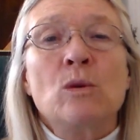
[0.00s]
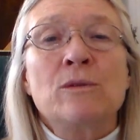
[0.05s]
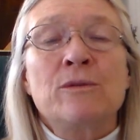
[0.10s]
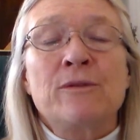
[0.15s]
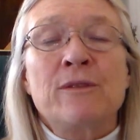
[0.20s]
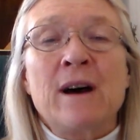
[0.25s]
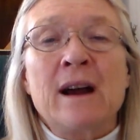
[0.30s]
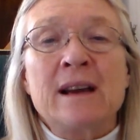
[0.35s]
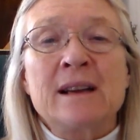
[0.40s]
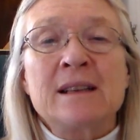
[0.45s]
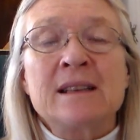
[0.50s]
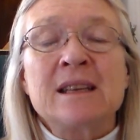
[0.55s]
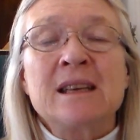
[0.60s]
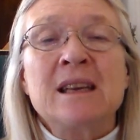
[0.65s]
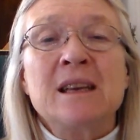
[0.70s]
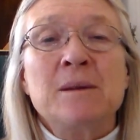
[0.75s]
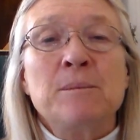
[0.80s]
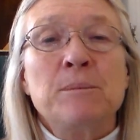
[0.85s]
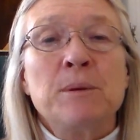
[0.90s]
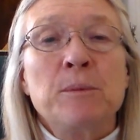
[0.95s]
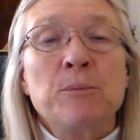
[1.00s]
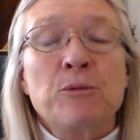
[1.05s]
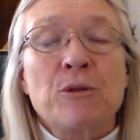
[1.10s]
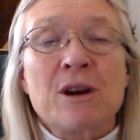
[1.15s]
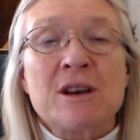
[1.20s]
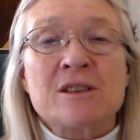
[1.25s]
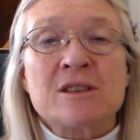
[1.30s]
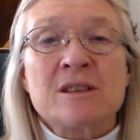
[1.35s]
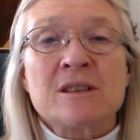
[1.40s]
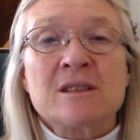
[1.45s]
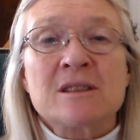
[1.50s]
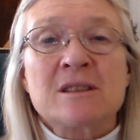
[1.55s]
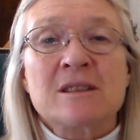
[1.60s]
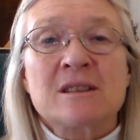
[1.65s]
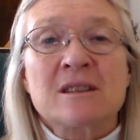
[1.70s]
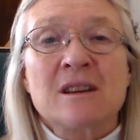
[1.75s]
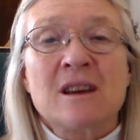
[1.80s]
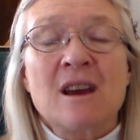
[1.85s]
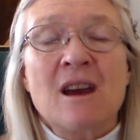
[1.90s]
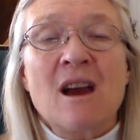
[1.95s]
will finally be present
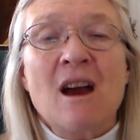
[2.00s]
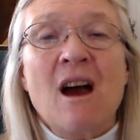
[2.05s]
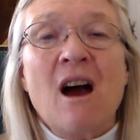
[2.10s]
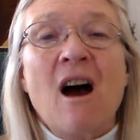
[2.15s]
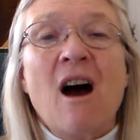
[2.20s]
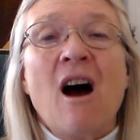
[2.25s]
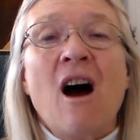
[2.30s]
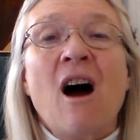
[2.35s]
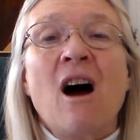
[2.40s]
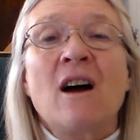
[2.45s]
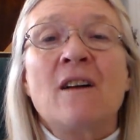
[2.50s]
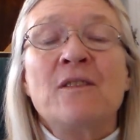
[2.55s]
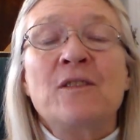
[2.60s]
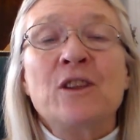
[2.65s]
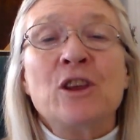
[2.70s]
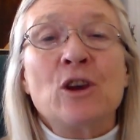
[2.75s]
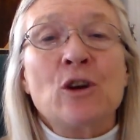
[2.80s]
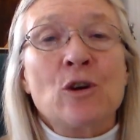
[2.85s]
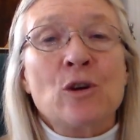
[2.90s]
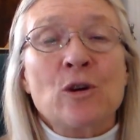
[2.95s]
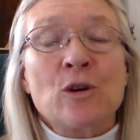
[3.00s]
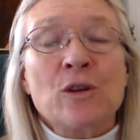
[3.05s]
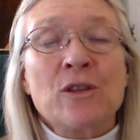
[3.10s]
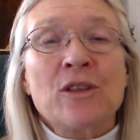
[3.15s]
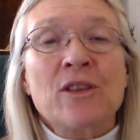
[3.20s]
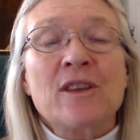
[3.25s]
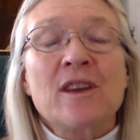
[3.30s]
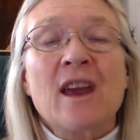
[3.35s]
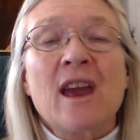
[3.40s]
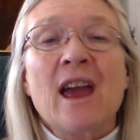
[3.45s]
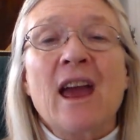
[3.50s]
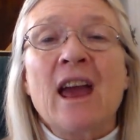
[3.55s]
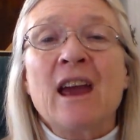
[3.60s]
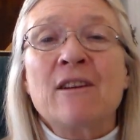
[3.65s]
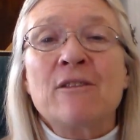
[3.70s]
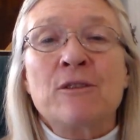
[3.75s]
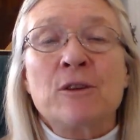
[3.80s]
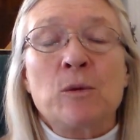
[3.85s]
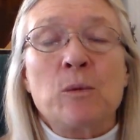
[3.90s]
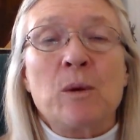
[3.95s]
on the earth
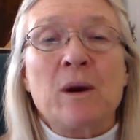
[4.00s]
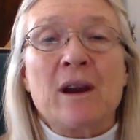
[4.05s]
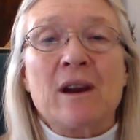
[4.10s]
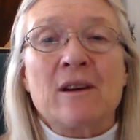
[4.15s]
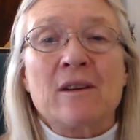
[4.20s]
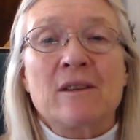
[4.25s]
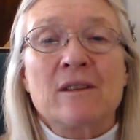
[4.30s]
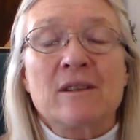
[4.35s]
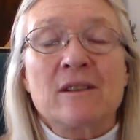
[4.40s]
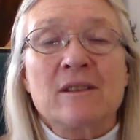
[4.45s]
everywhere.